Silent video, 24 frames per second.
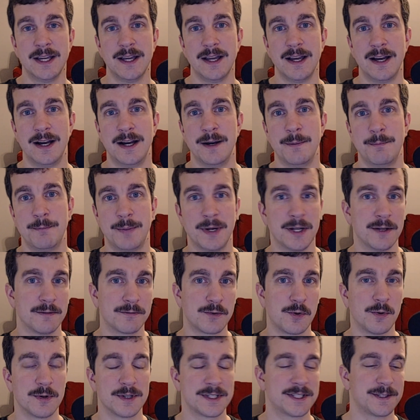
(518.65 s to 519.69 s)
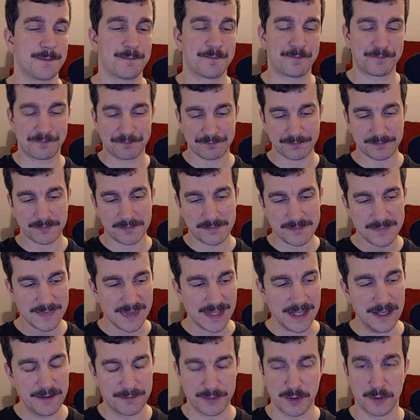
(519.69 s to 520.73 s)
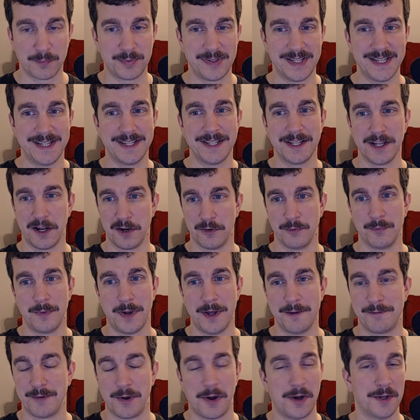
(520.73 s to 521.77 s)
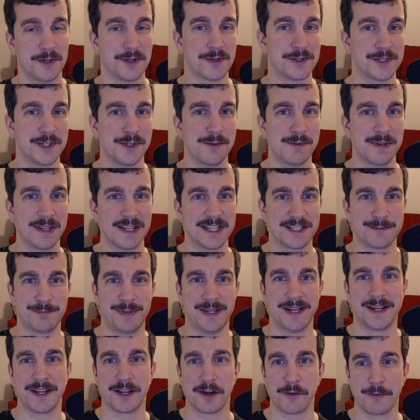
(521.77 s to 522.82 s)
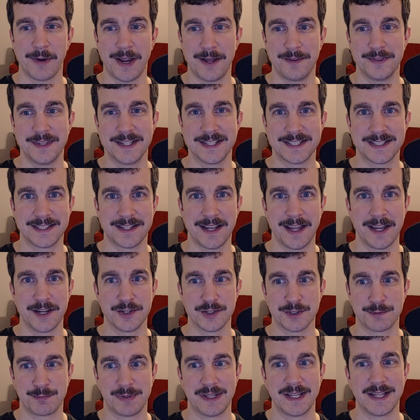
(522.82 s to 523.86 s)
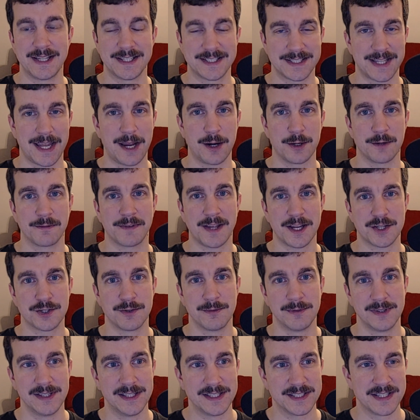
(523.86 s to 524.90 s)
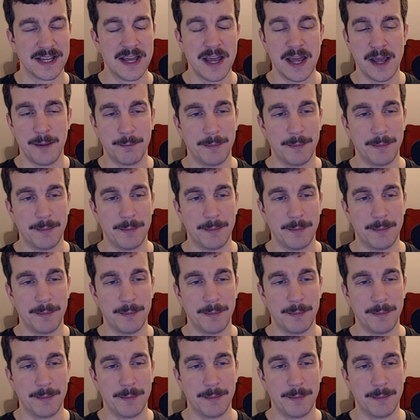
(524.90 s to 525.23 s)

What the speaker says: But of course, if all you're doing is planning around this and just playing scared of Catch and Release,